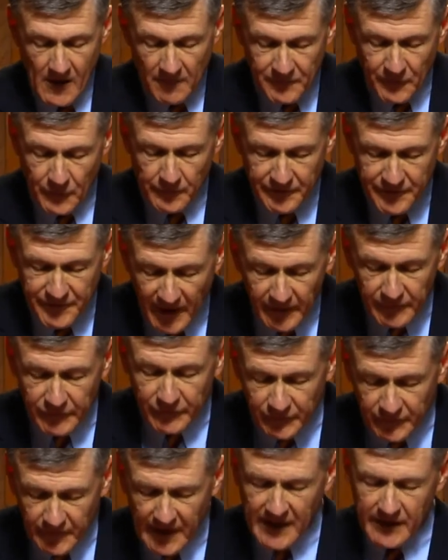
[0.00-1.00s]
For thus
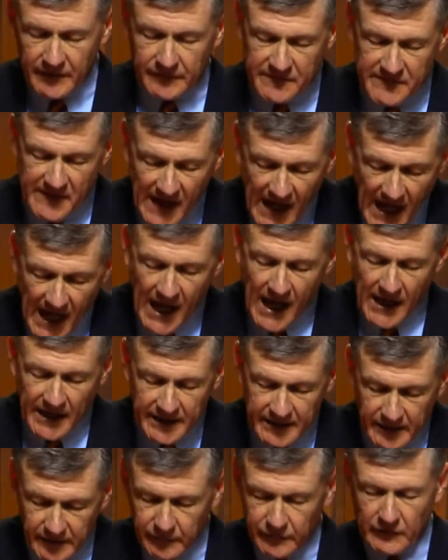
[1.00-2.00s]
says the high
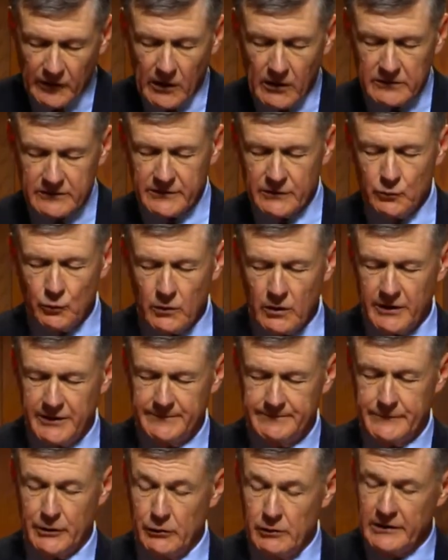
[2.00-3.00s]
and exalted
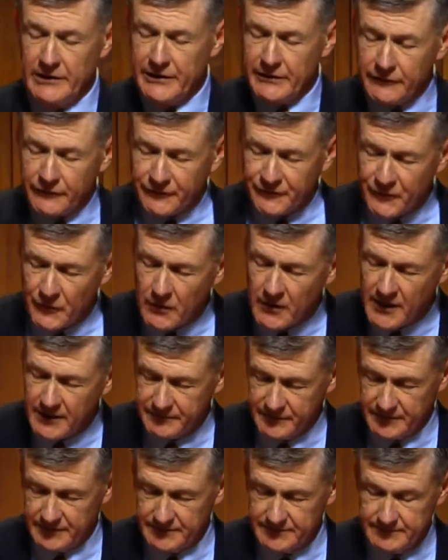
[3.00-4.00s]
one, who lives
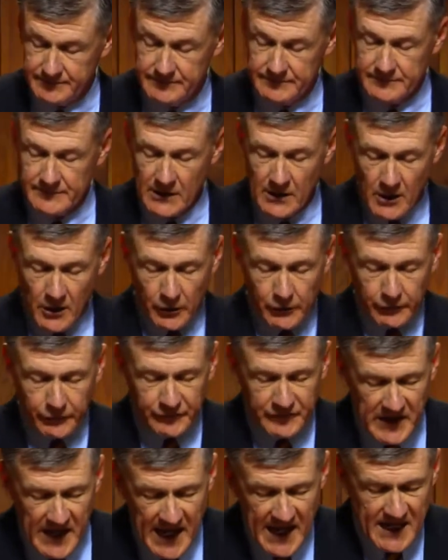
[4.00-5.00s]
forever,
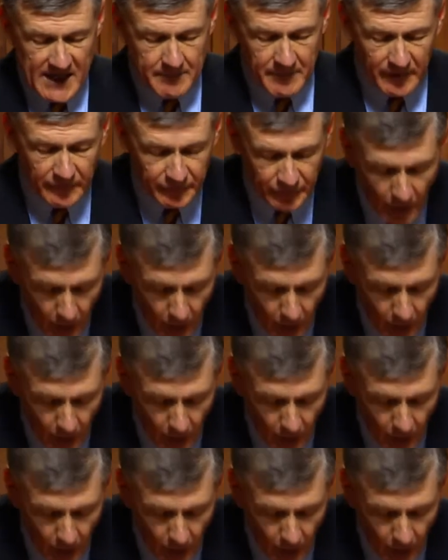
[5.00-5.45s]
whose name is